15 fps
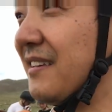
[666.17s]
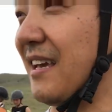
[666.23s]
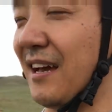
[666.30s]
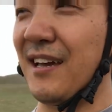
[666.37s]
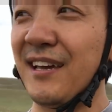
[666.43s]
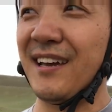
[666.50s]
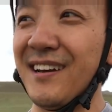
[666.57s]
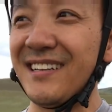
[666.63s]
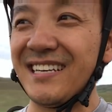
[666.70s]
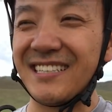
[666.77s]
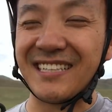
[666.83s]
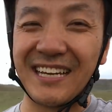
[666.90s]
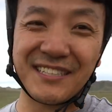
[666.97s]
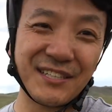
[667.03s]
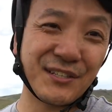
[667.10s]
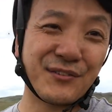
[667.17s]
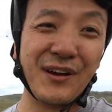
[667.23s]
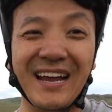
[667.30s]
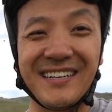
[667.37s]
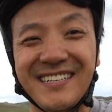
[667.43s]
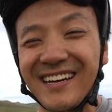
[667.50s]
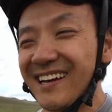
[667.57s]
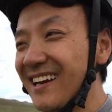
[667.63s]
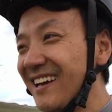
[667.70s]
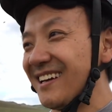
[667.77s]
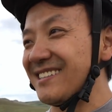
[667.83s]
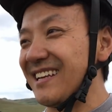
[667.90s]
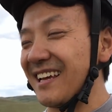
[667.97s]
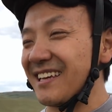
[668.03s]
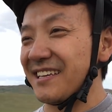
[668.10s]
Yeah, he just likes to scratch.
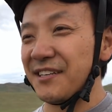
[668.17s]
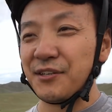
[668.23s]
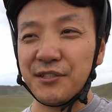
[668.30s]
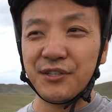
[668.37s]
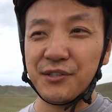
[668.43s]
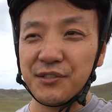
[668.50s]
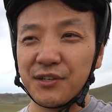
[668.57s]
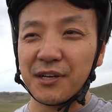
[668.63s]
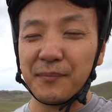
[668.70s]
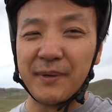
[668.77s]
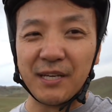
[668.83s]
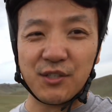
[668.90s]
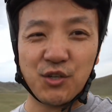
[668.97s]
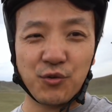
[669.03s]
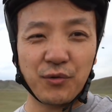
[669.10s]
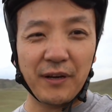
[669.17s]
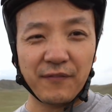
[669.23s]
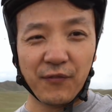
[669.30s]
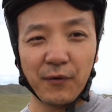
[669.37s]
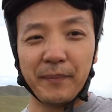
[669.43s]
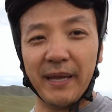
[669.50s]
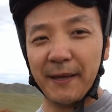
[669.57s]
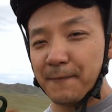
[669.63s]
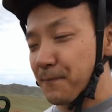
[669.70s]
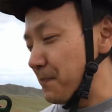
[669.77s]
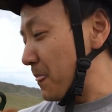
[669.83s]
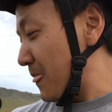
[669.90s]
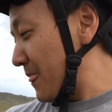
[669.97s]
He's like, you're gonna be a tree for me.